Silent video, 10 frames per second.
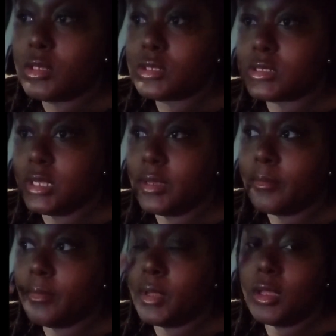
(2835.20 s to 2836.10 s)

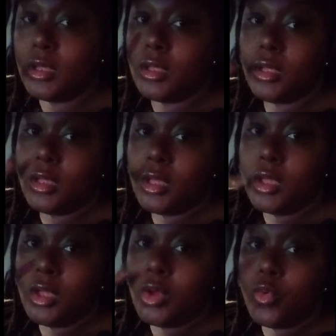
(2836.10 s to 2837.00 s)
some
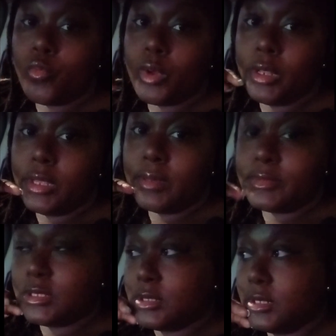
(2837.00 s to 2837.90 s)

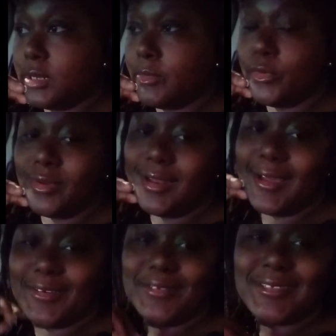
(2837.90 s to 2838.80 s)
roll-ups, and then I'm going to the
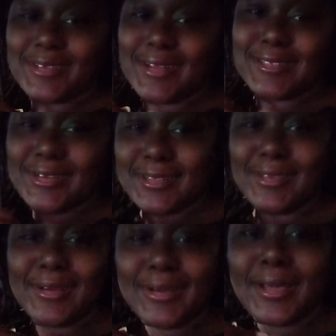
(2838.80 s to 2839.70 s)
house, so I'll talk to
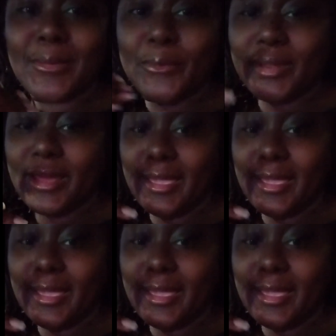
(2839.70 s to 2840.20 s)
y'all when I